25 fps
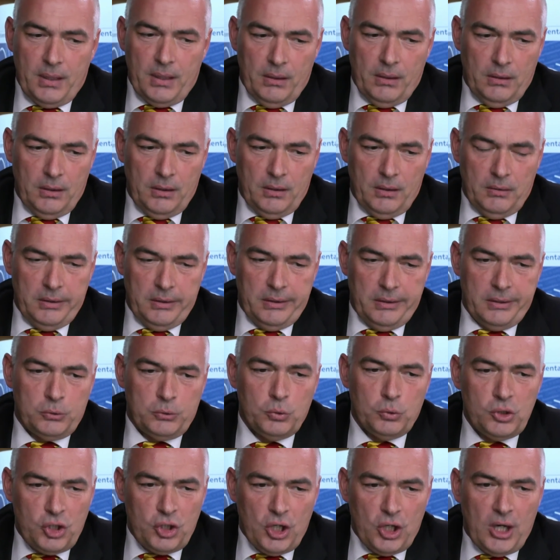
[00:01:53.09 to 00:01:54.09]
uh, a
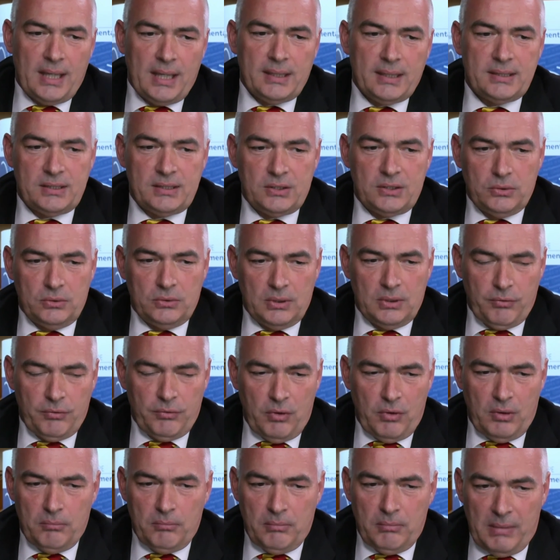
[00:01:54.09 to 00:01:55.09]
good chance to have
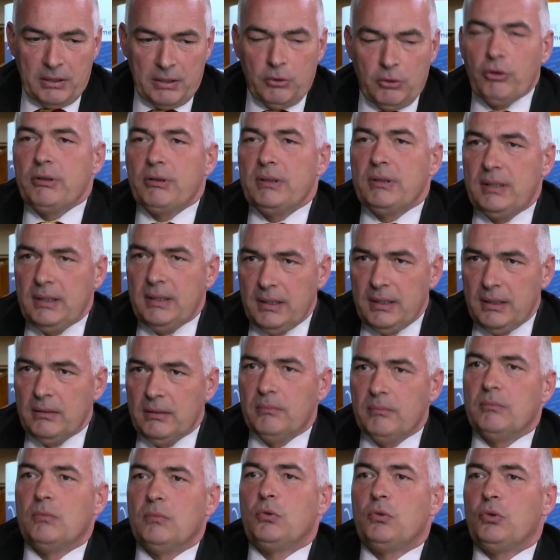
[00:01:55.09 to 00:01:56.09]
a majority
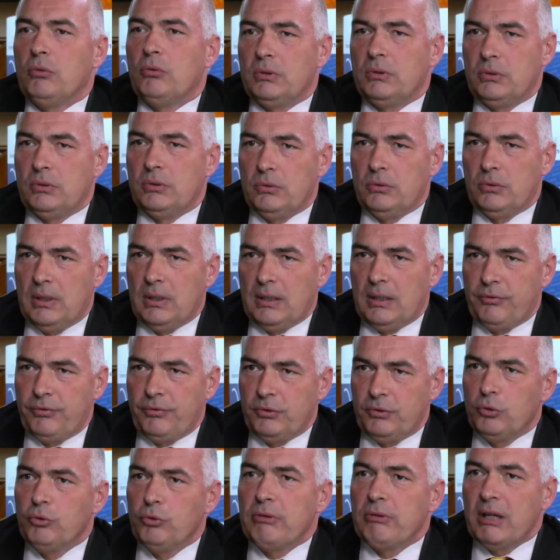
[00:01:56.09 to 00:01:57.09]
to, to have
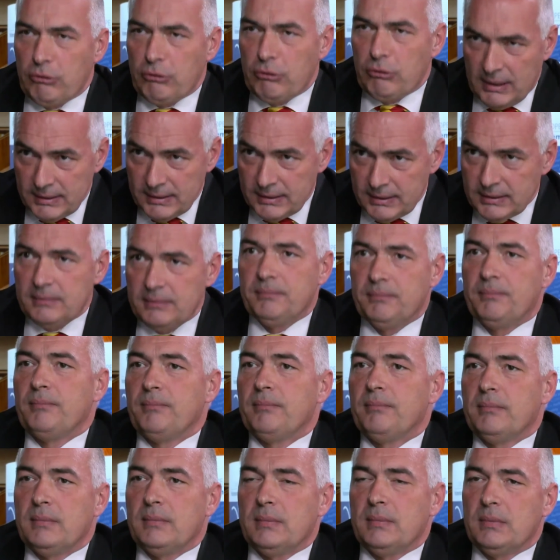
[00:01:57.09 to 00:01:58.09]
new regulars
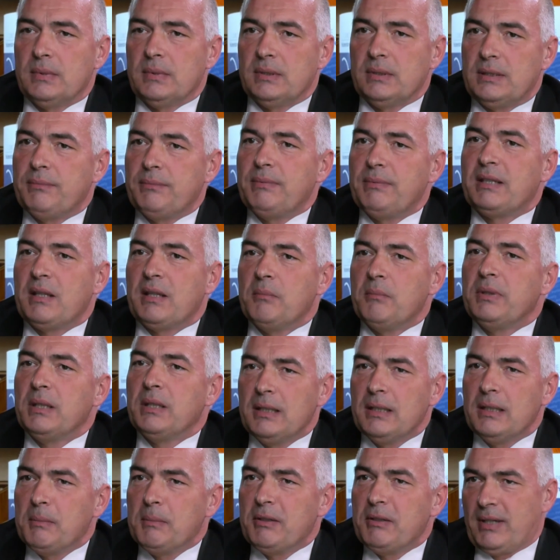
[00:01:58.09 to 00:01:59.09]
so that we can be a
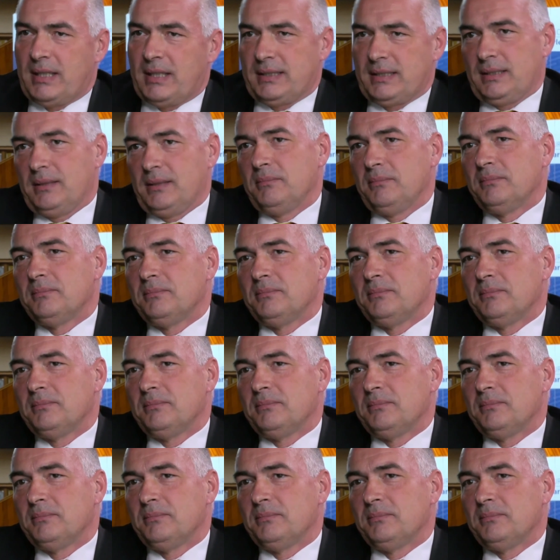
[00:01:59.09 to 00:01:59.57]
little bit faster.